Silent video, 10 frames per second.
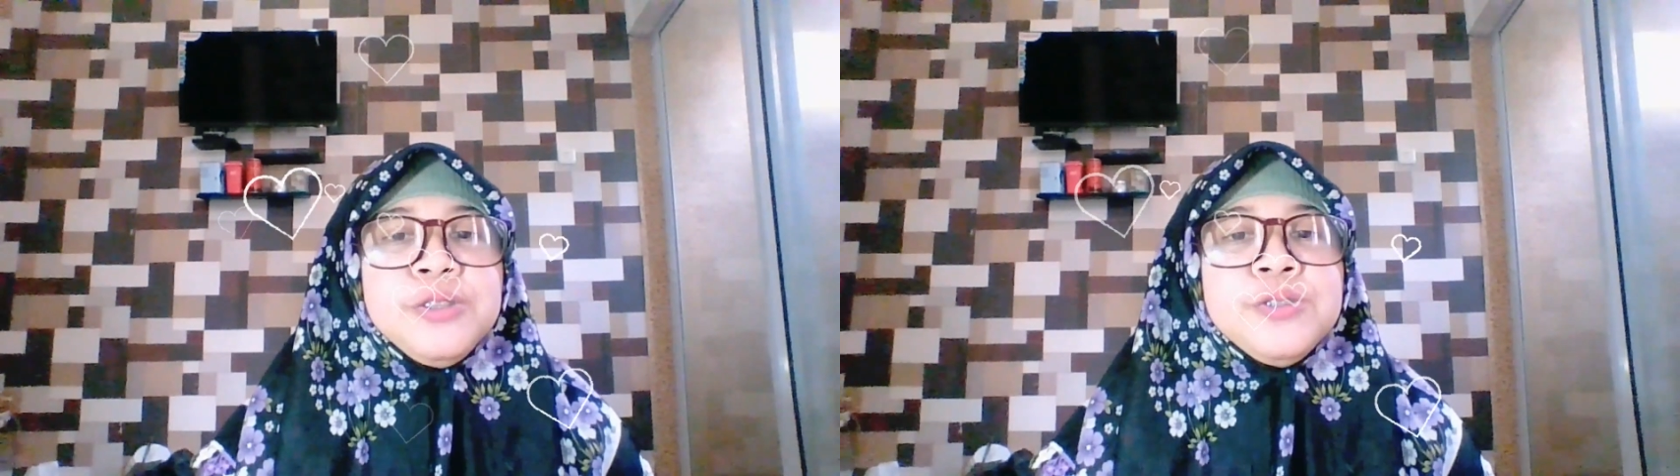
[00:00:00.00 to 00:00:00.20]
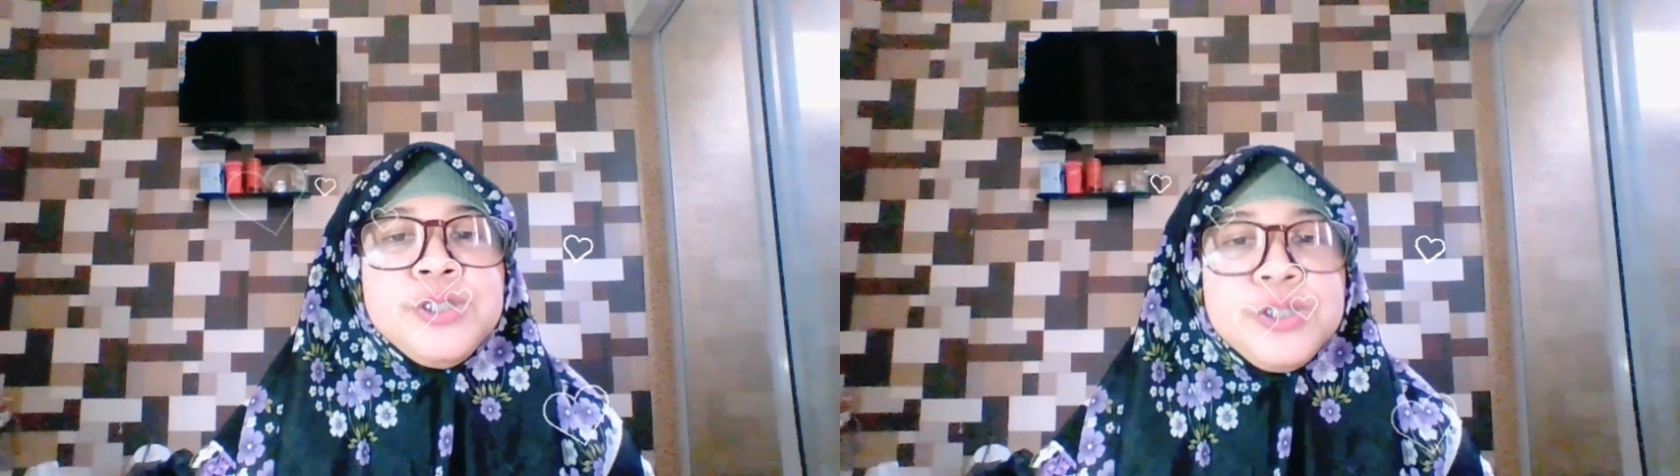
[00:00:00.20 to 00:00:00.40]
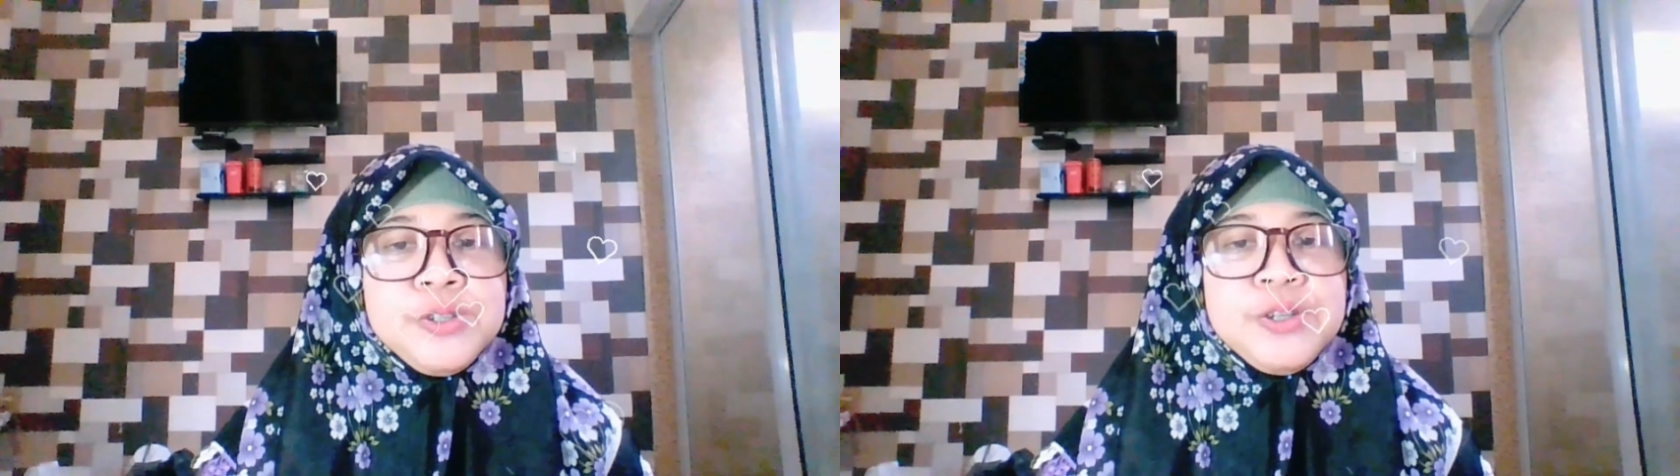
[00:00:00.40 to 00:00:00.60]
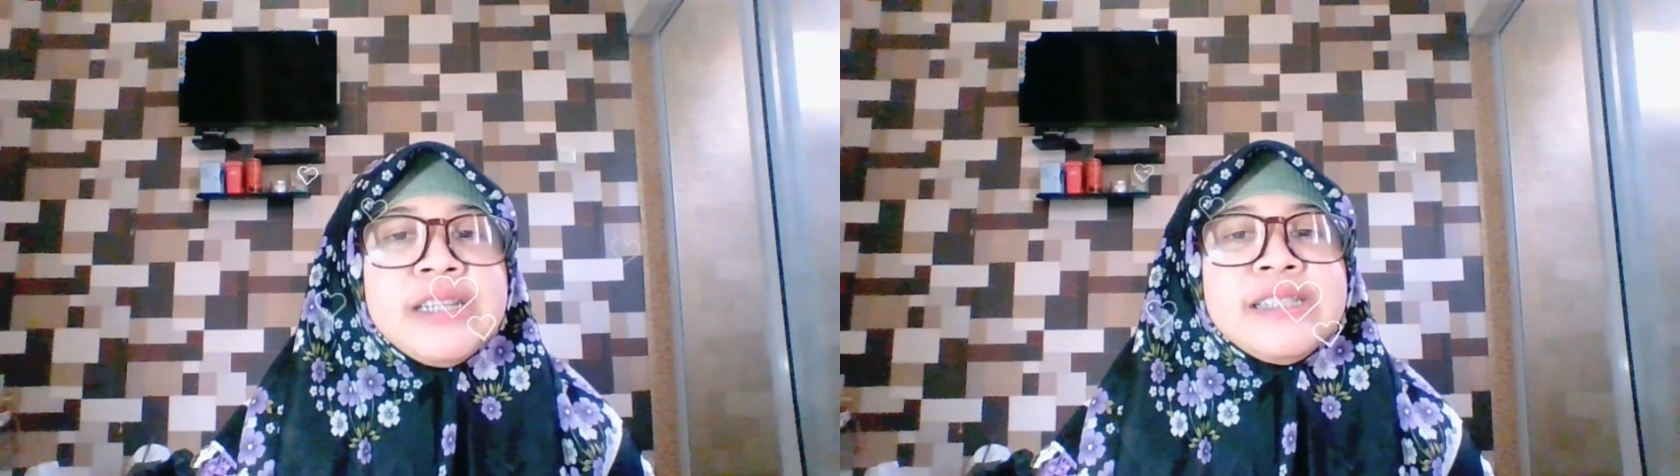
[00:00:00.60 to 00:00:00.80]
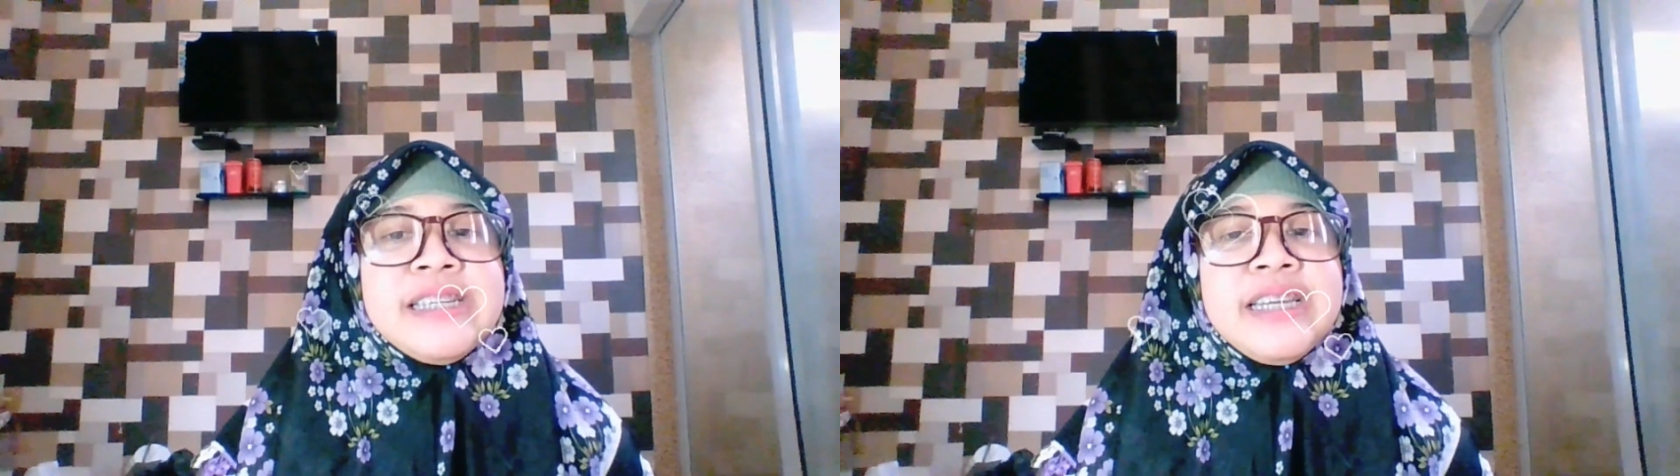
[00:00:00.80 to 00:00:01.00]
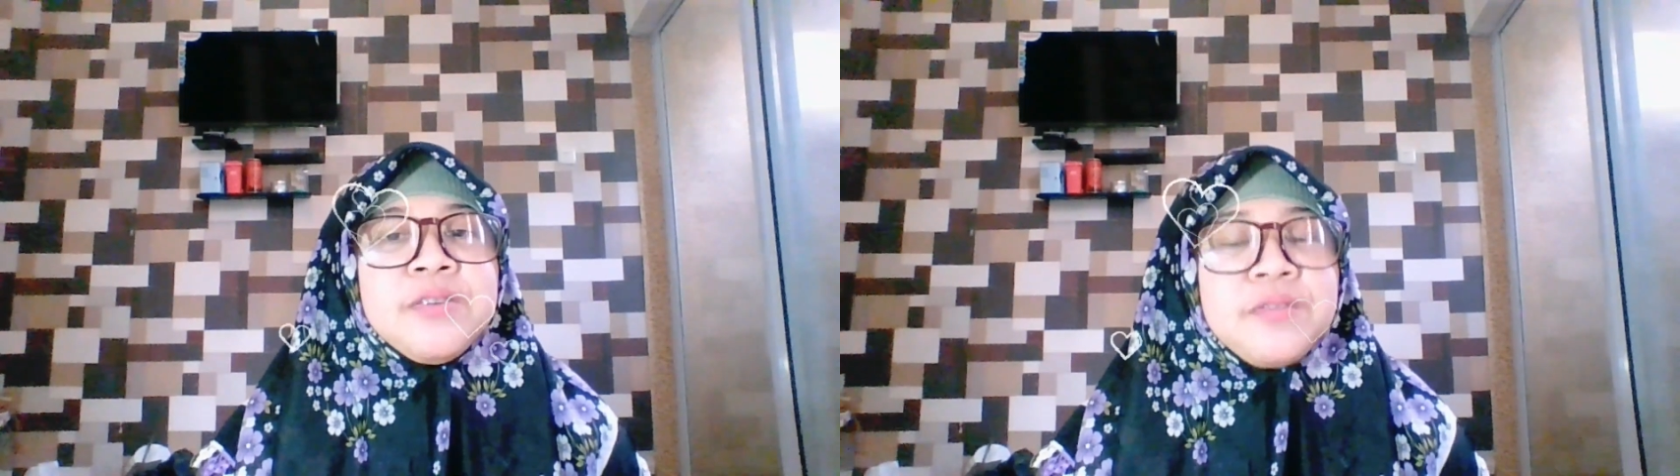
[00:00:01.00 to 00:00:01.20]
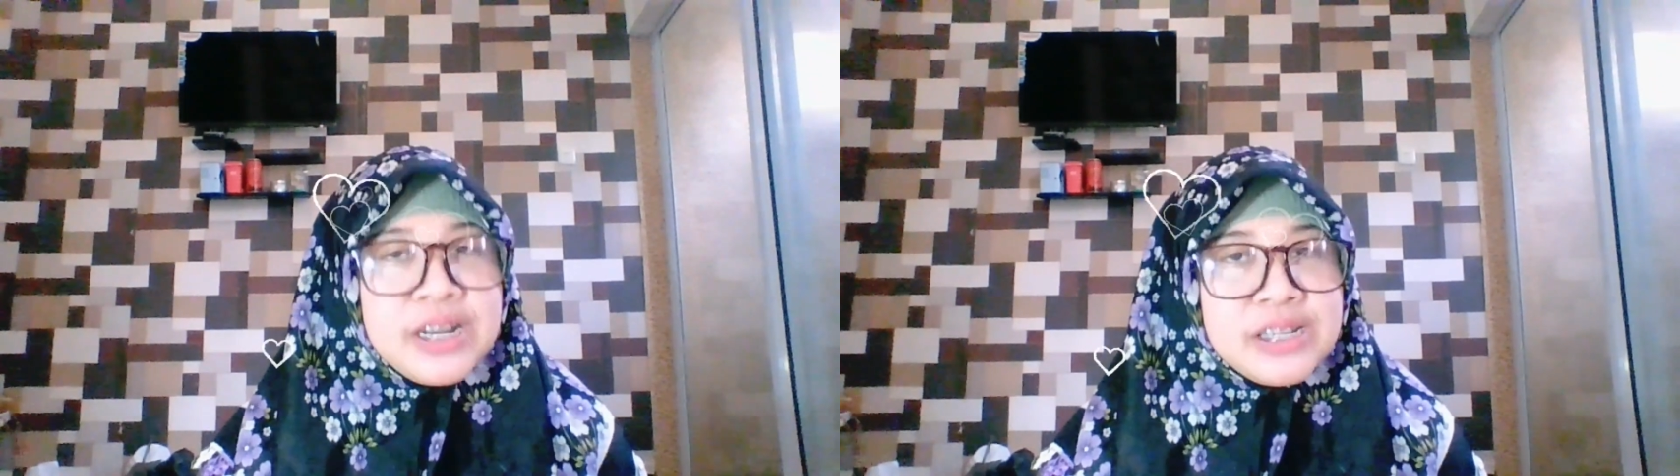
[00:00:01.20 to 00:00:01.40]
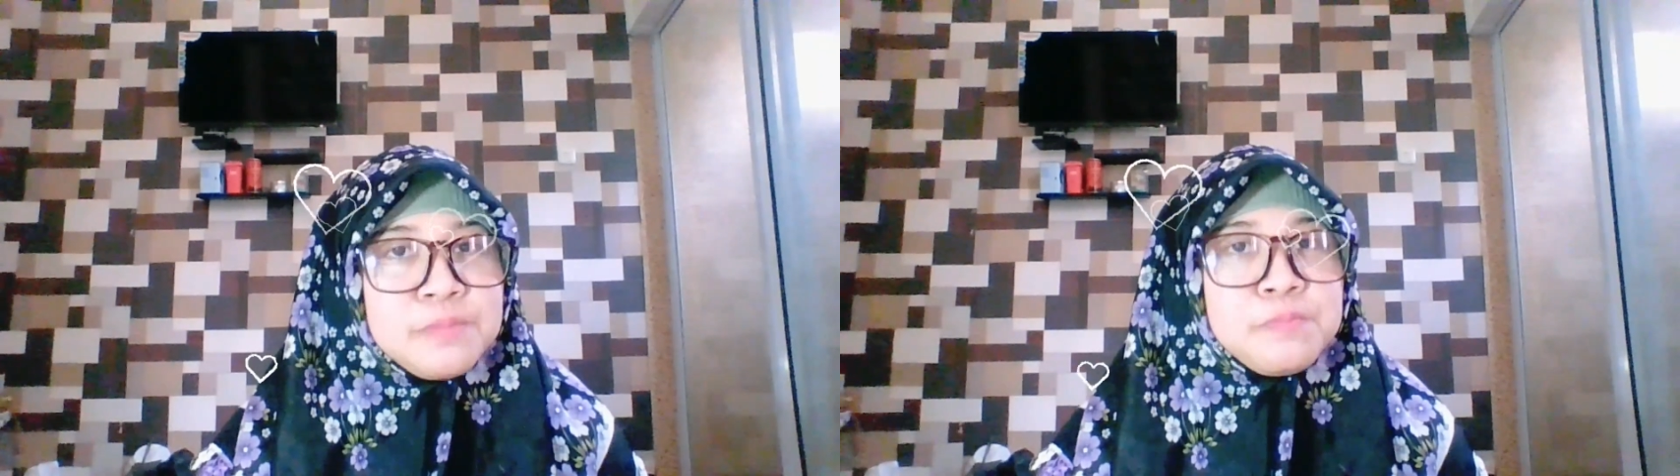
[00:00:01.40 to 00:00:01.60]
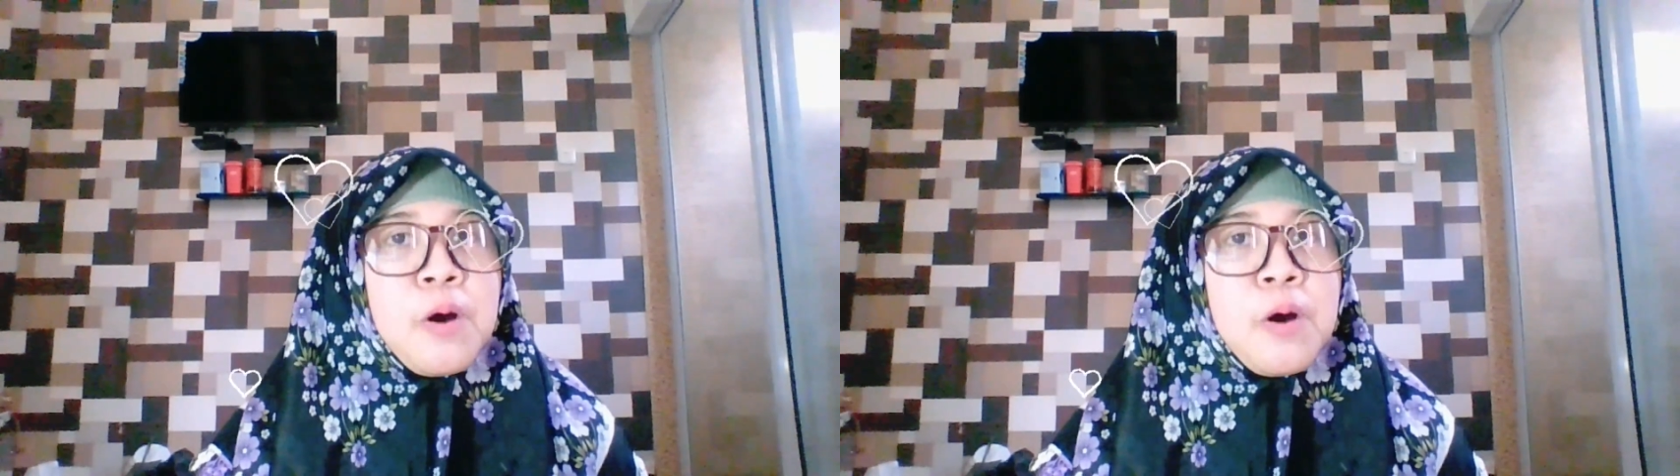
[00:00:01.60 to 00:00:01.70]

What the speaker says: Due to its increased